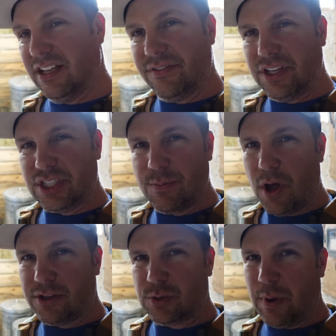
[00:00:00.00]
live in a
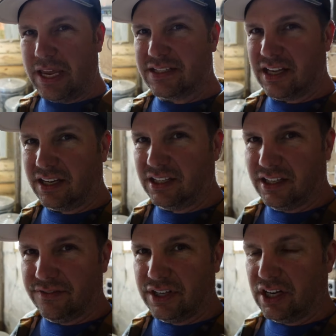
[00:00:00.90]
small space. They can
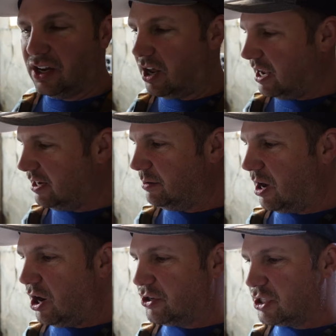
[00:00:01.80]
live in a
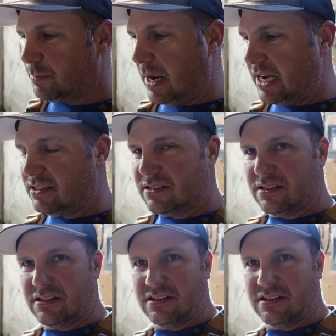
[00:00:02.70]
large space.